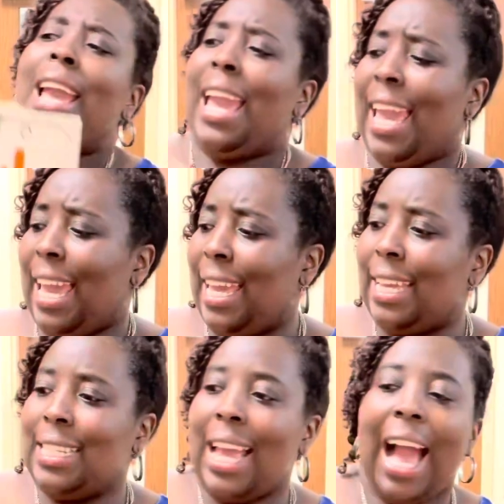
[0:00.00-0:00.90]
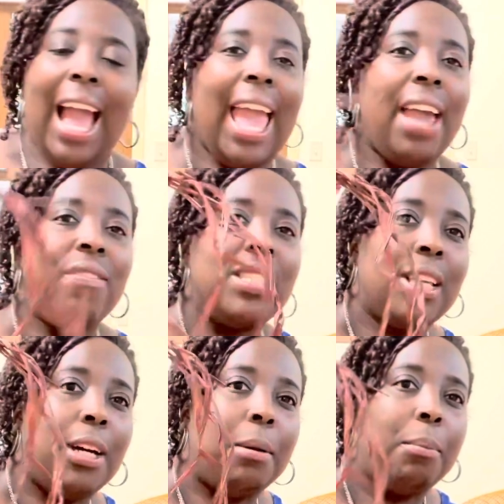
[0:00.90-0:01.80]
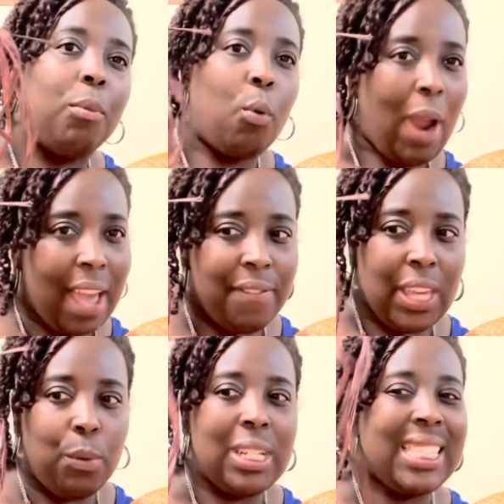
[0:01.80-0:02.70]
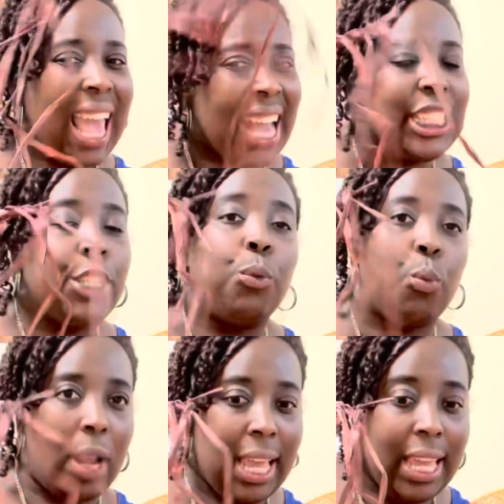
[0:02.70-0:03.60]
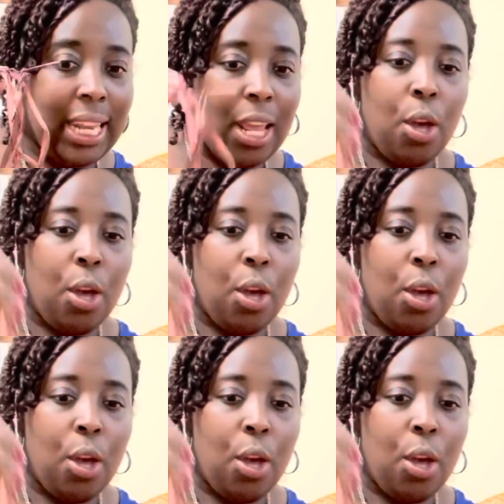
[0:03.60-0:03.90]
and I have some raffia, which is actually red,